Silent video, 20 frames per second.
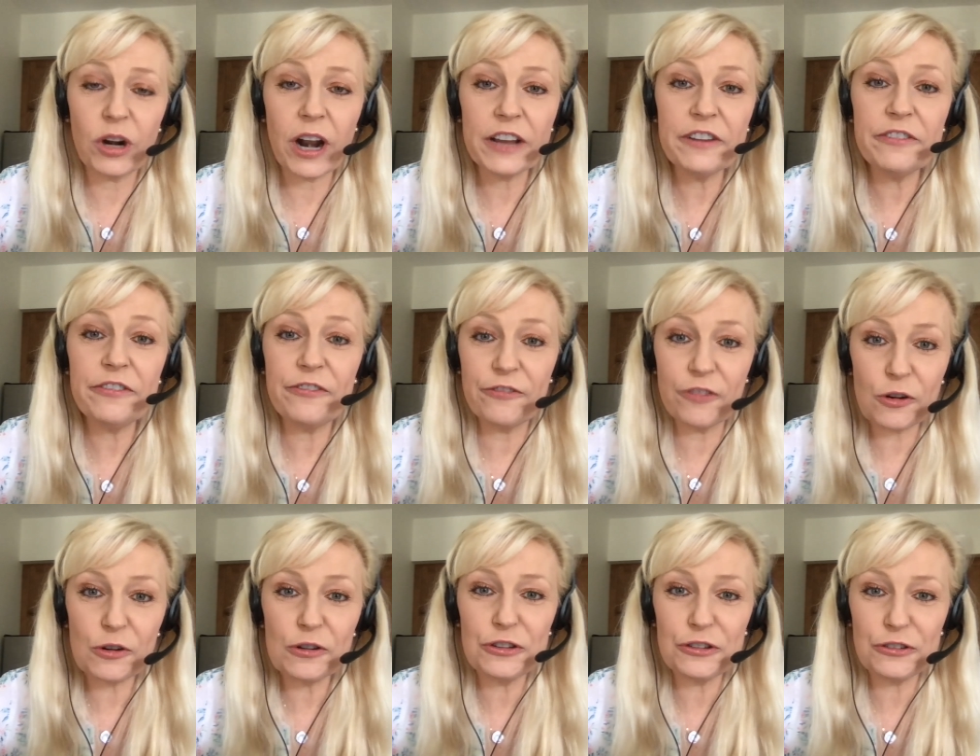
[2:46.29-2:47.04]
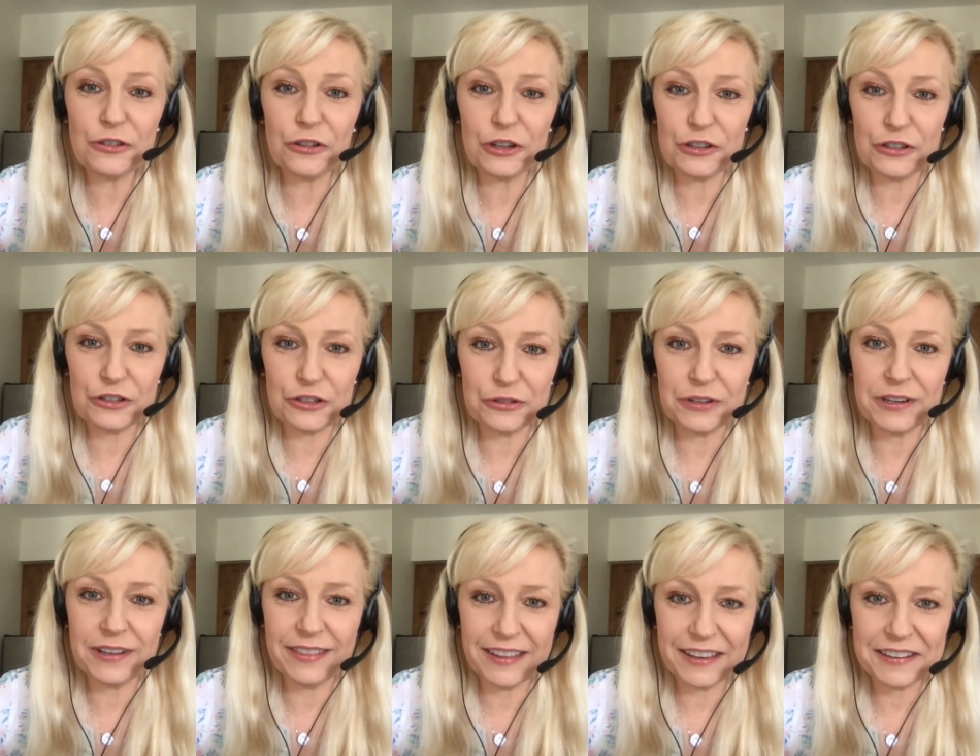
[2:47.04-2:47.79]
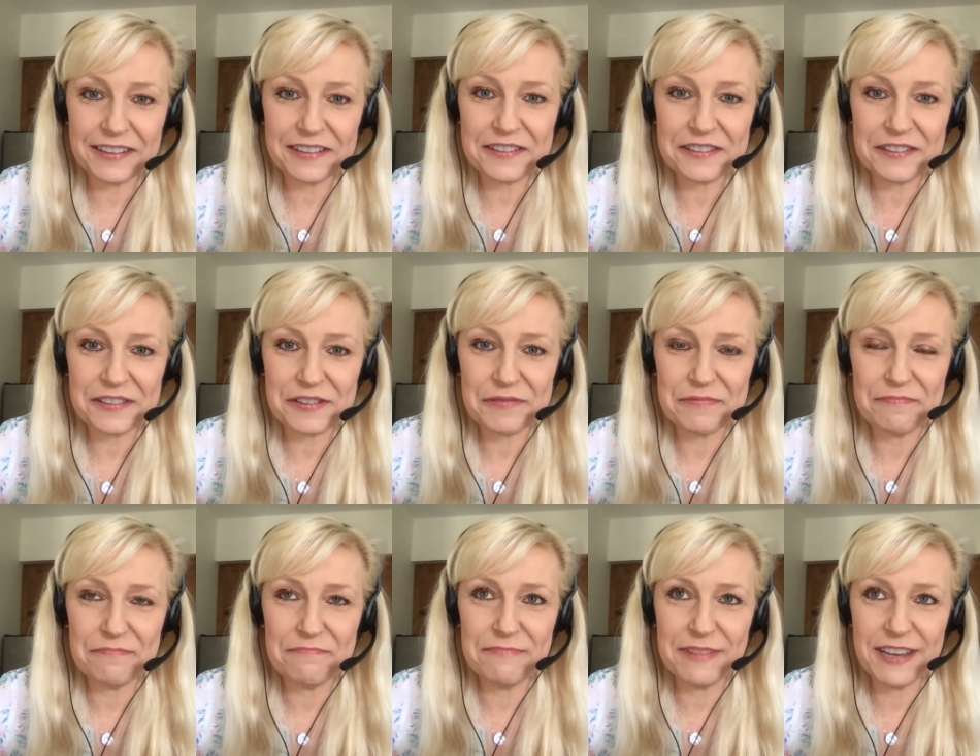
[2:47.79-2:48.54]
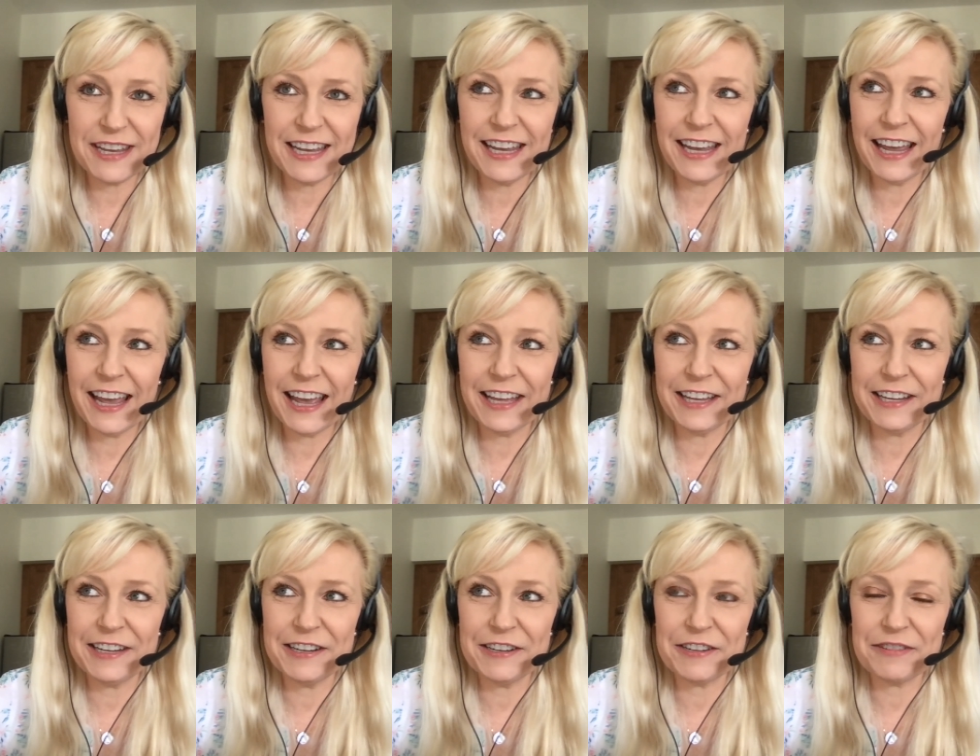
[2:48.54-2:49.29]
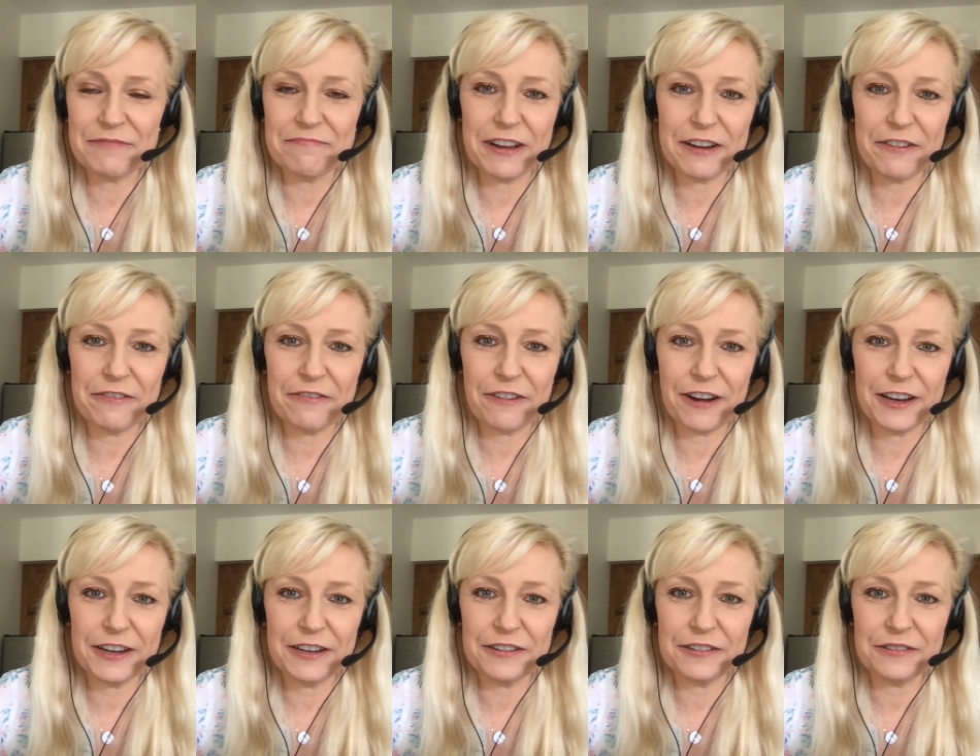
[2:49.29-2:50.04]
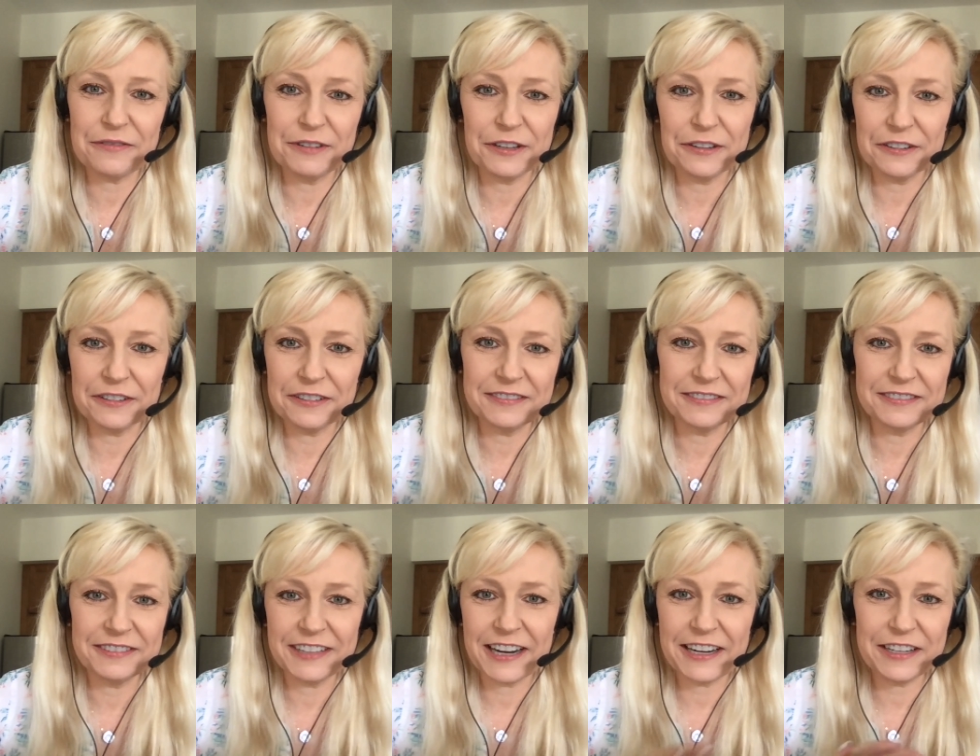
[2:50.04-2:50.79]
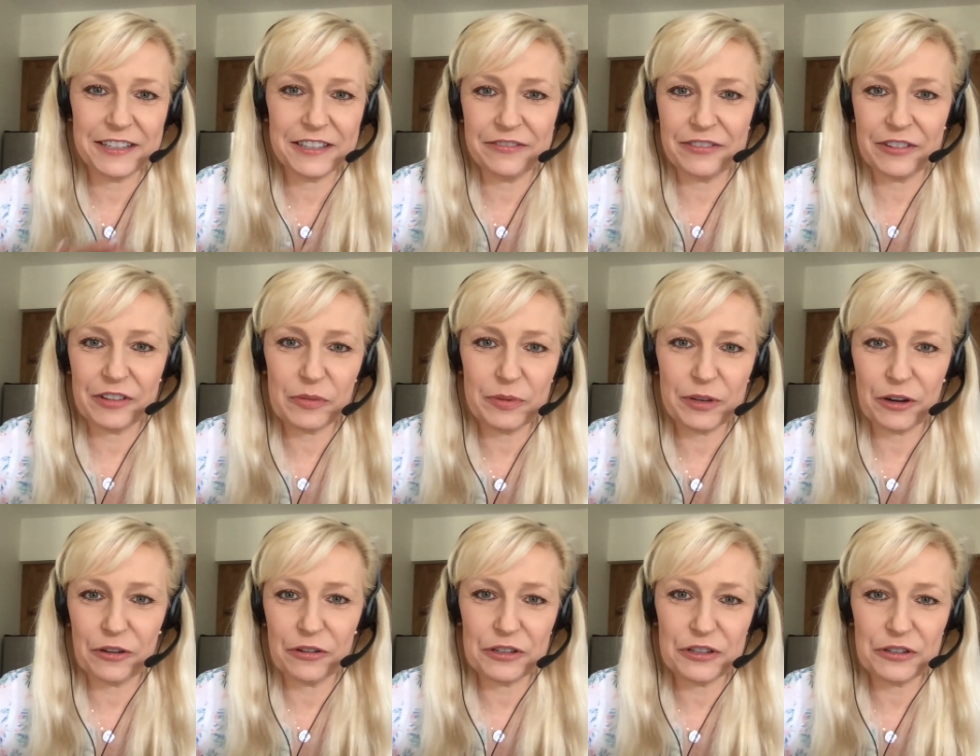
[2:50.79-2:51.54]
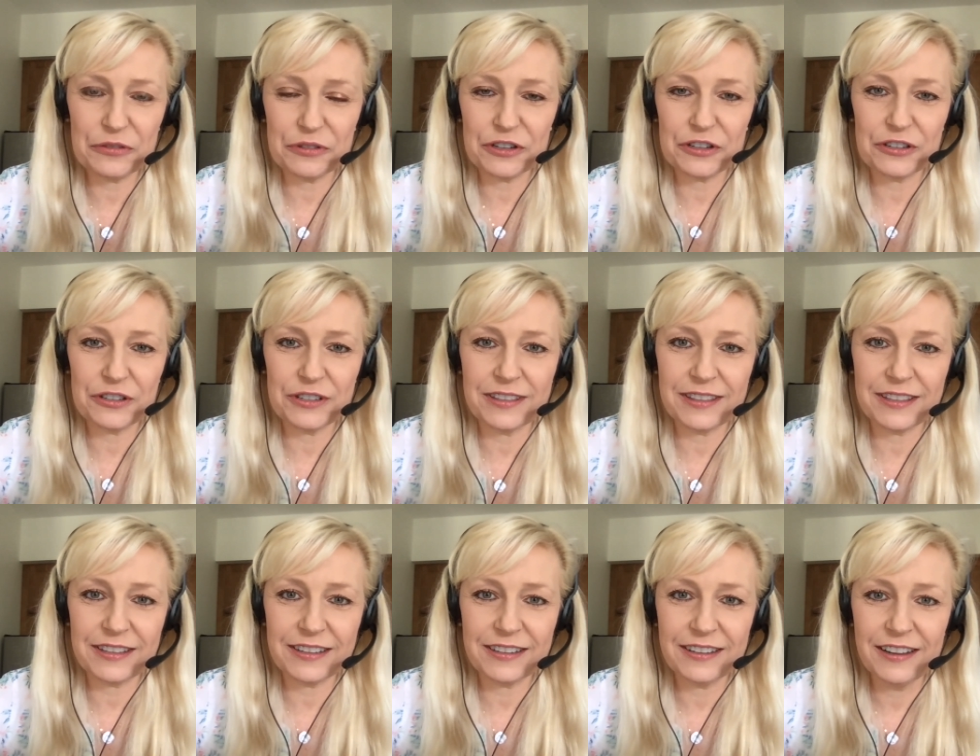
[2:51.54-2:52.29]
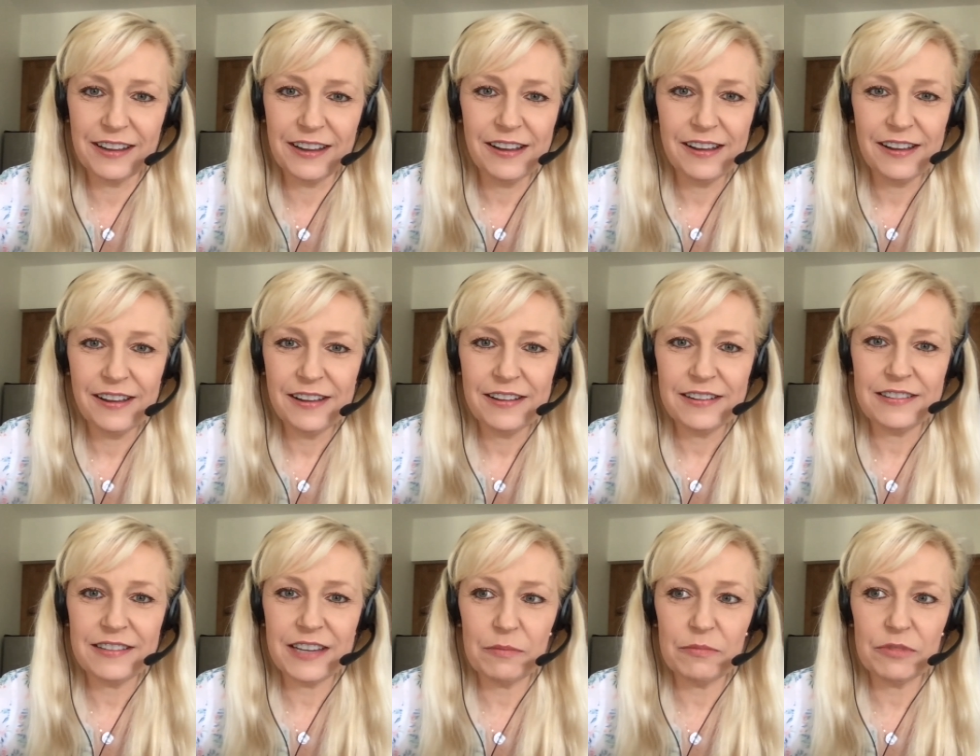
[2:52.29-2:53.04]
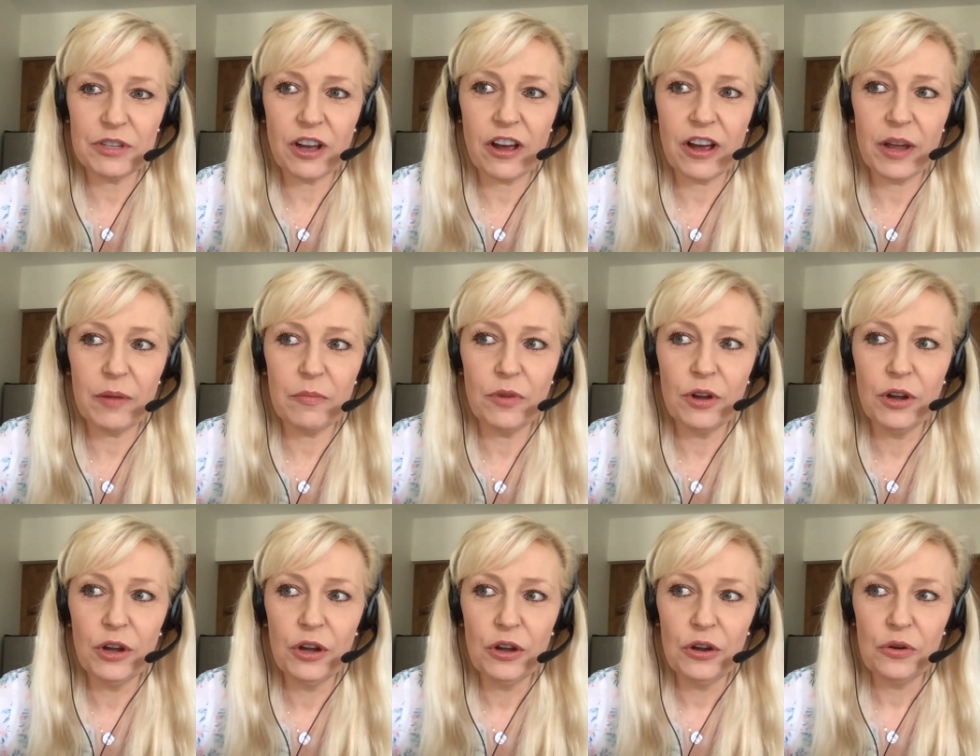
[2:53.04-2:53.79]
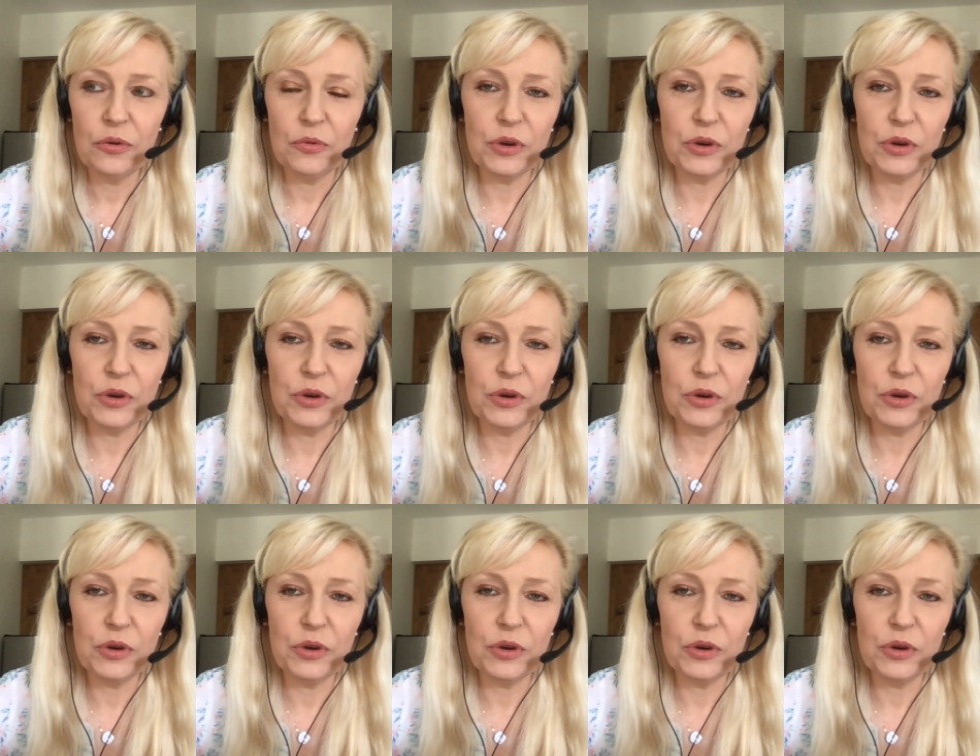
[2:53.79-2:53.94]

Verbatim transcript: When I first started doing this, me and my friend, we were kind of developing our intuition at the same time.